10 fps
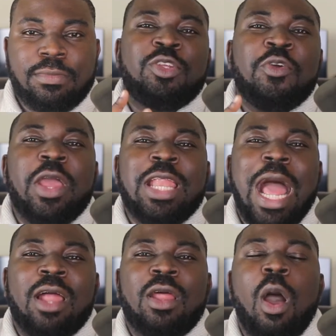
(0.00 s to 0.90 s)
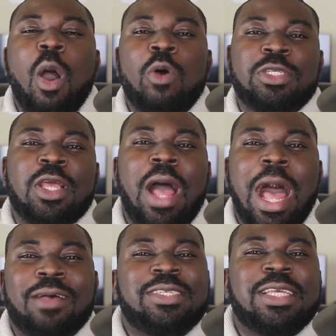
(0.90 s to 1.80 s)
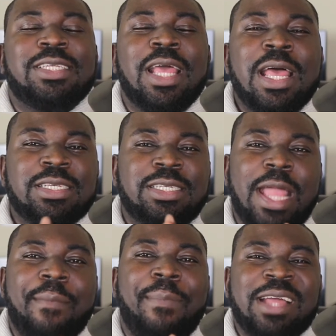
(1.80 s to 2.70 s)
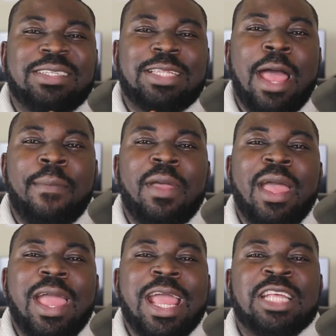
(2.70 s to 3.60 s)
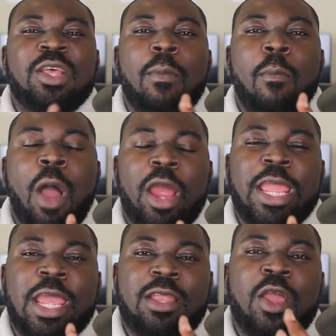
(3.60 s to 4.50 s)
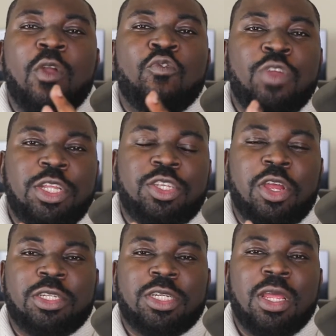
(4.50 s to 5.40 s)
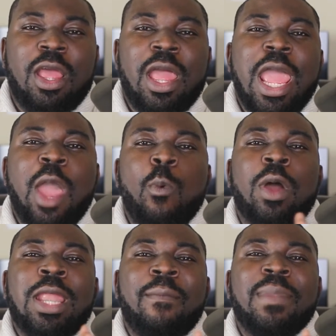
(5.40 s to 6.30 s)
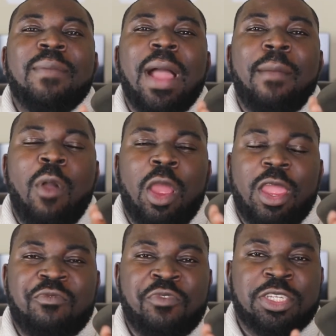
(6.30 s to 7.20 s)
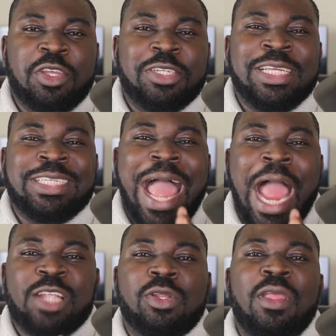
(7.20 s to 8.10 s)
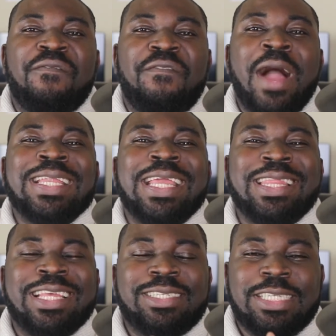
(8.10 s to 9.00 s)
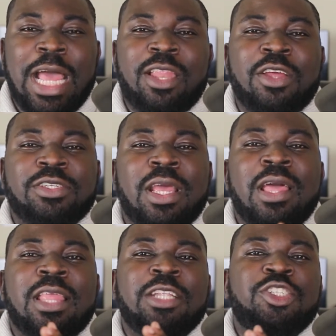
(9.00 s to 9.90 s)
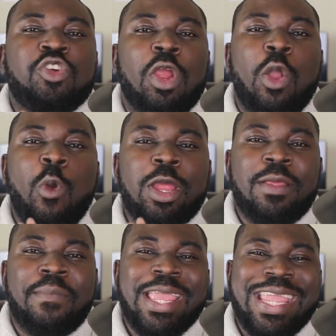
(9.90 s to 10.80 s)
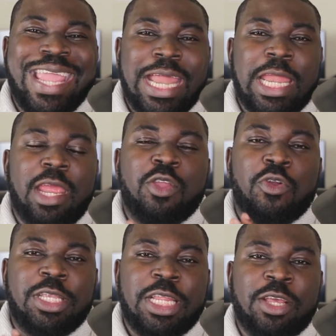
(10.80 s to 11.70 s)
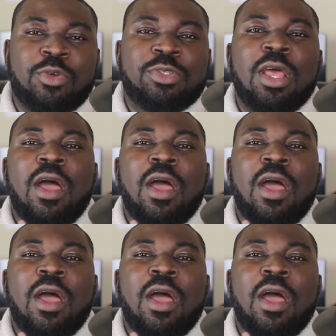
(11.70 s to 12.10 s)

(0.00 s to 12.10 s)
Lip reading: 2, in how to wholesale houses step by step is market research. And what I mean by market research is actually finding the sellers that you're going to be getting your deals